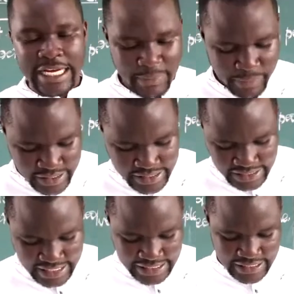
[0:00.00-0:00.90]

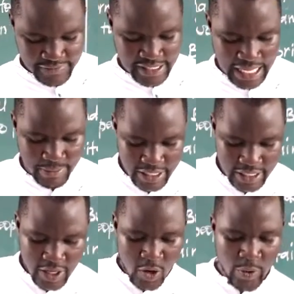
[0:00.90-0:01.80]
representatives,
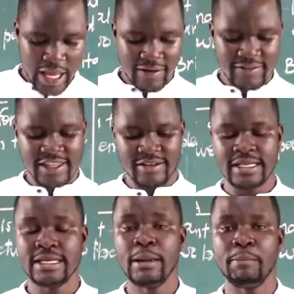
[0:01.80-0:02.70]
we have
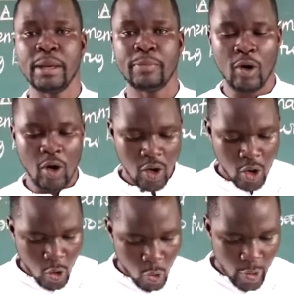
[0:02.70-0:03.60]
3
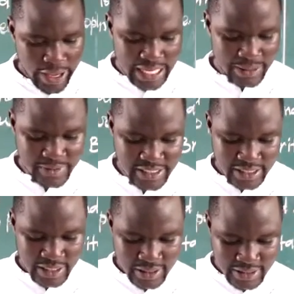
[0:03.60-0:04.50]
people who
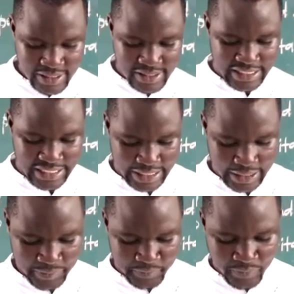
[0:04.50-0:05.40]
helped this
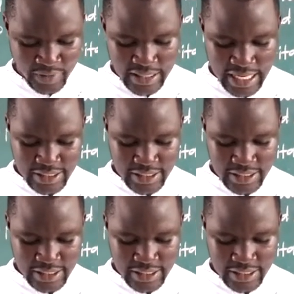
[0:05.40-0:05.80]
king, that